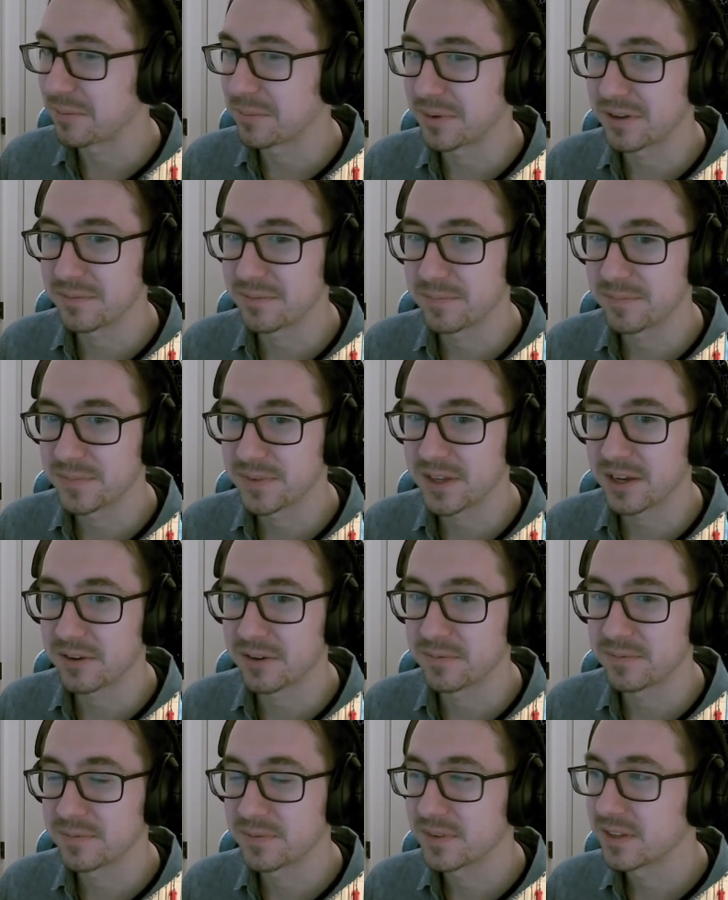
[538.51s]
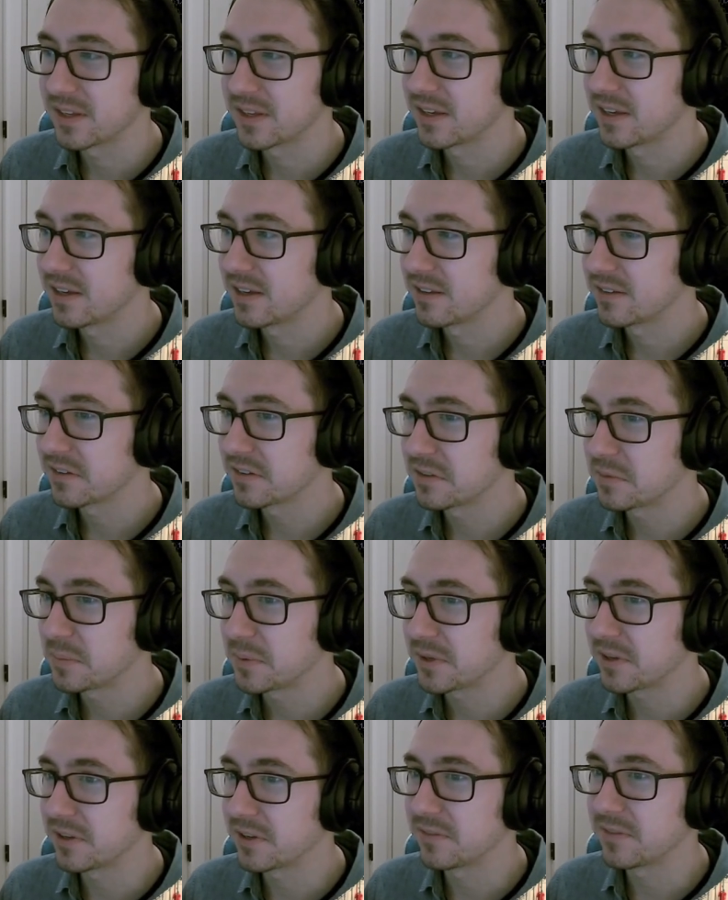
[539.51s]
But yeah, that's pretty
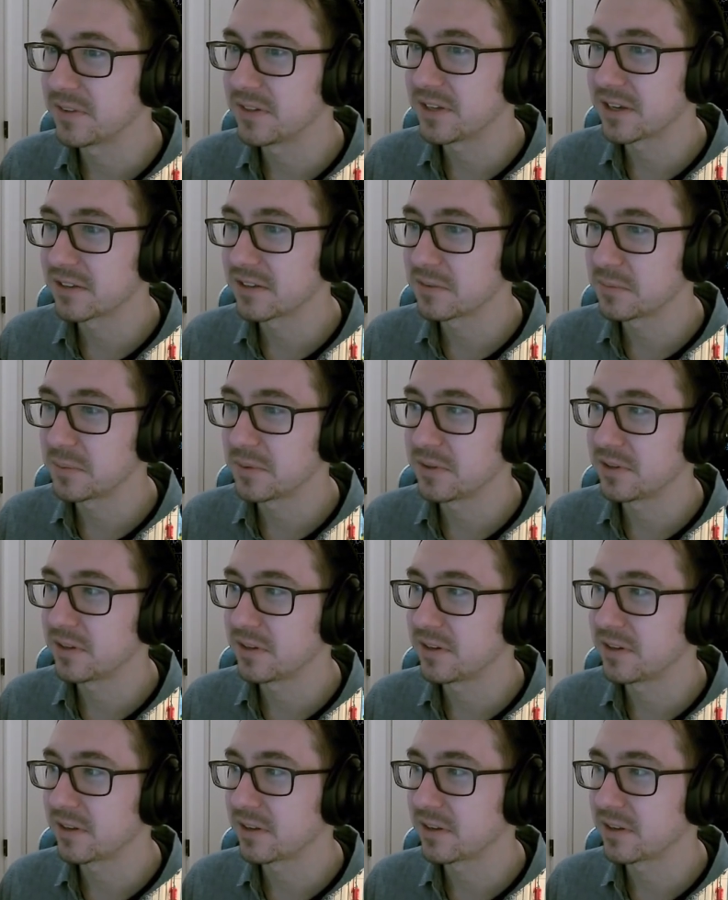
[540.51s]
good. The deck is pretty good, and it